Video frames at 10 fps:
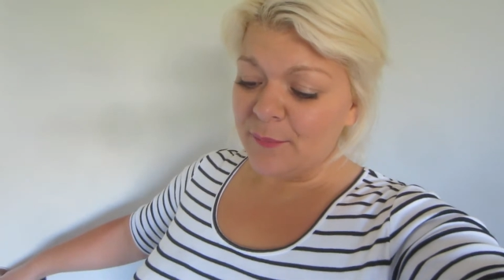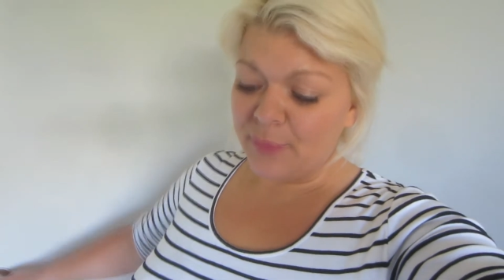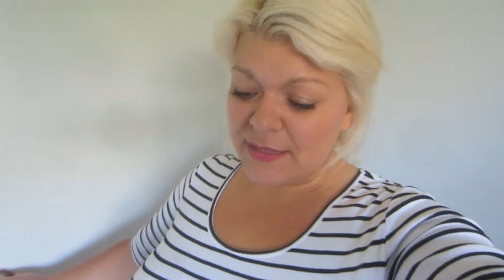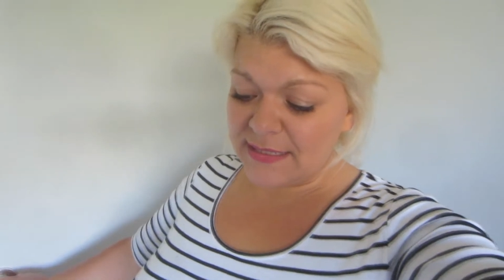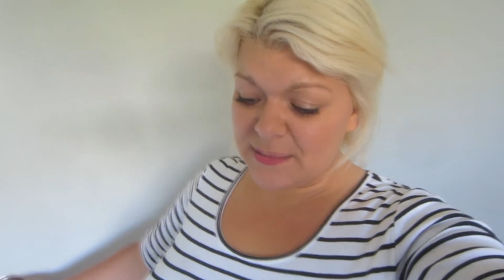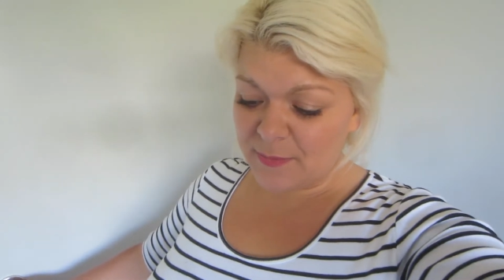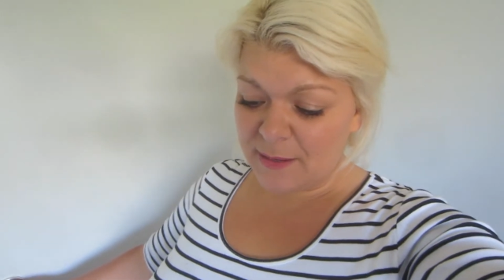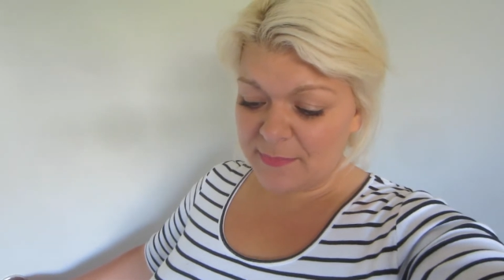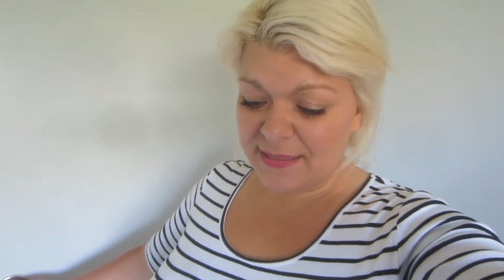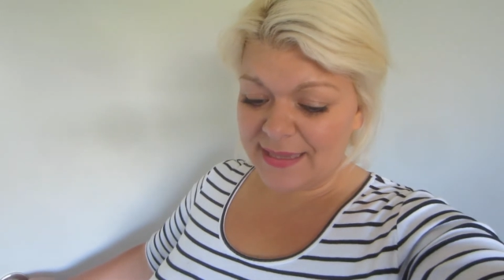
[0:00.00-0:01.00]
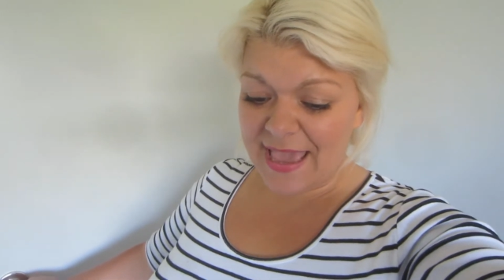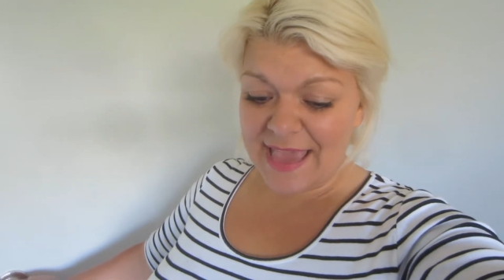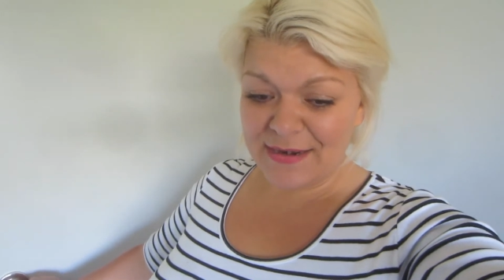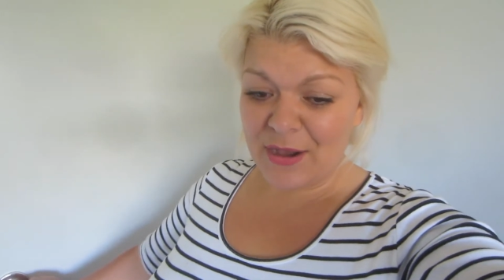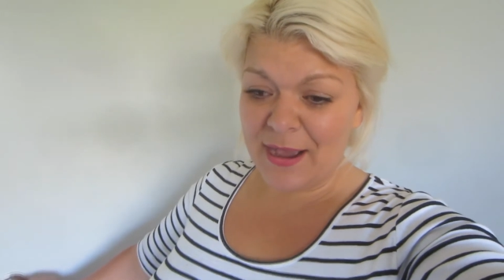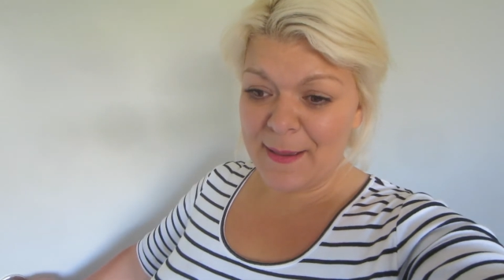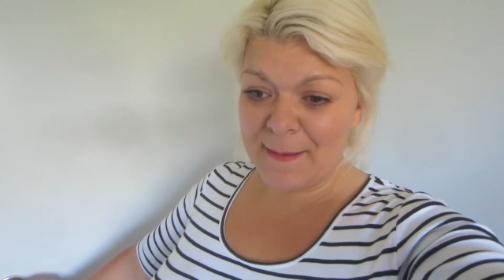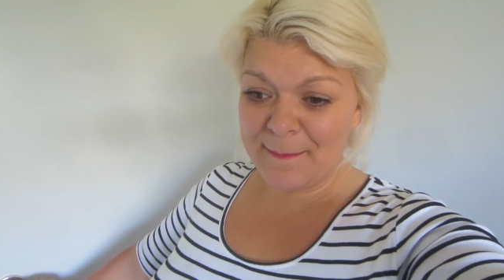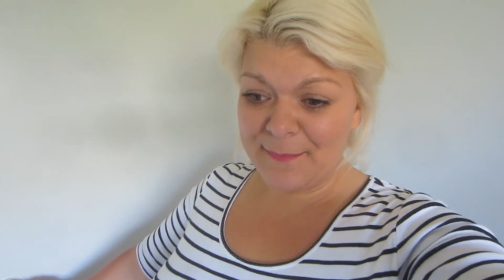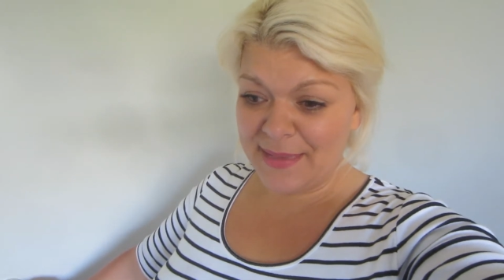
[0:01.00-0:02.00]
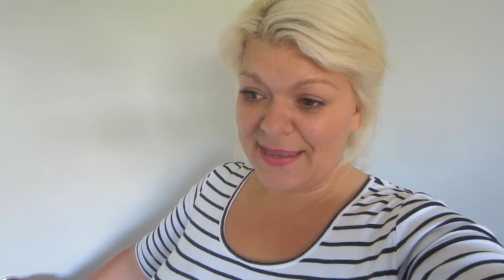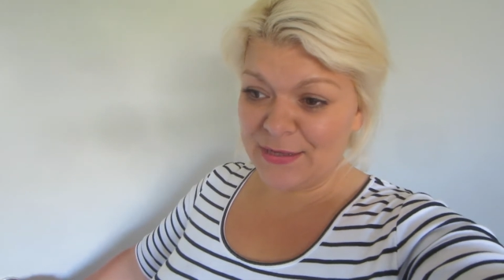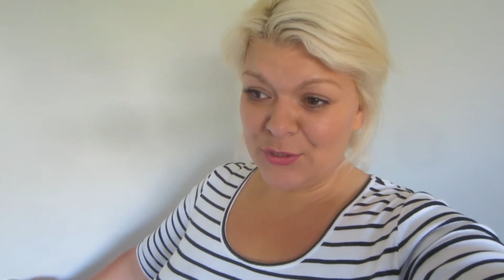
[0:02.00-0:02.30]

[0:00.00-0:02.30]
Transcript: bring it to public, and I bet